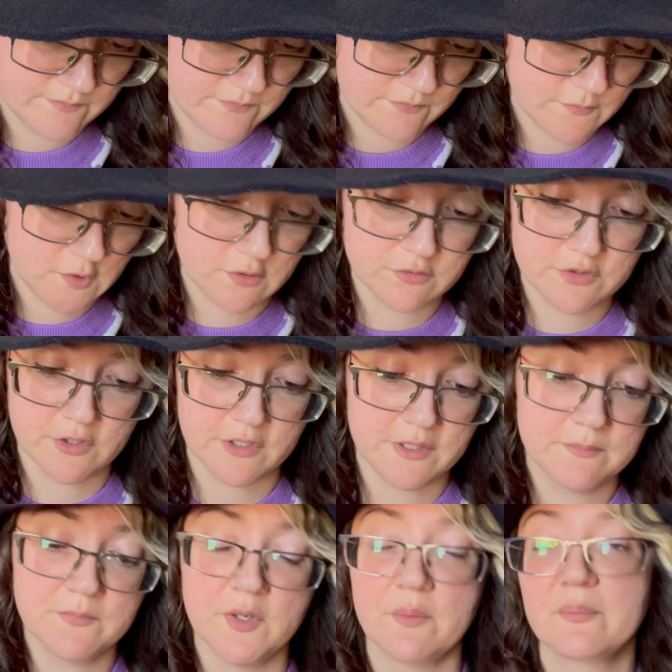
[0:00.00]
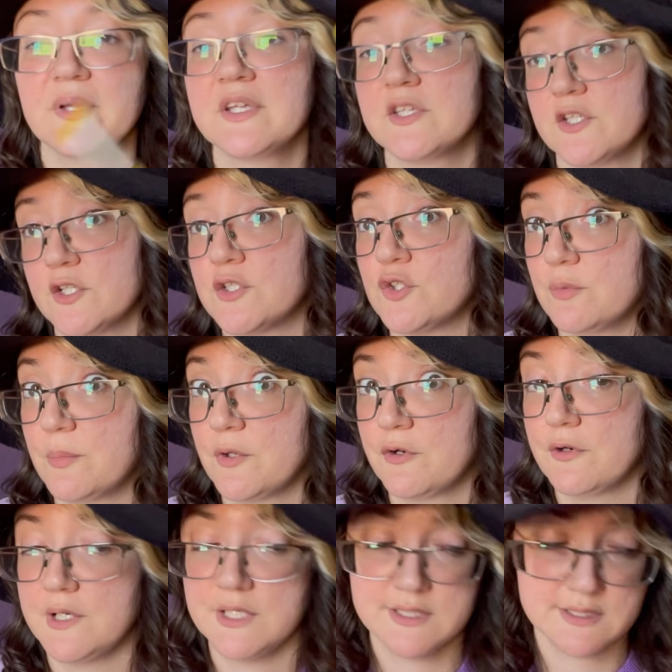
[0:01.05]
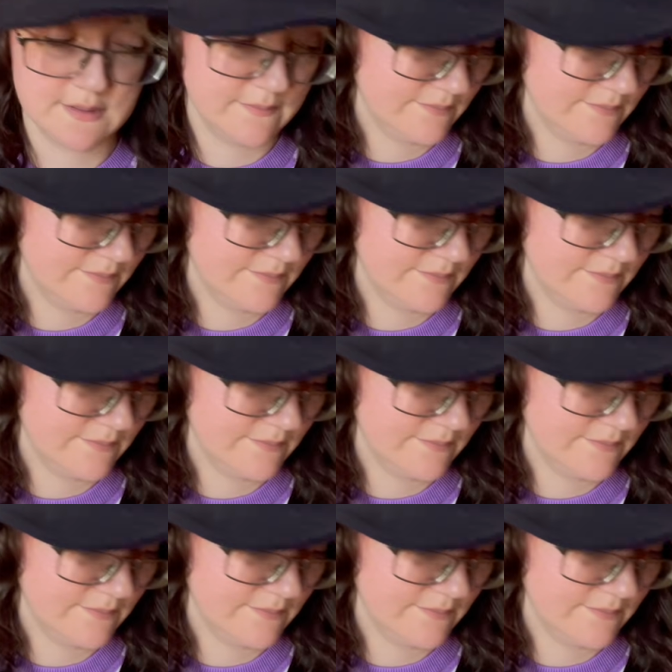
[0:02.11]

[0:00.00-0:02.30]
Or sorry, no, it's the super crease.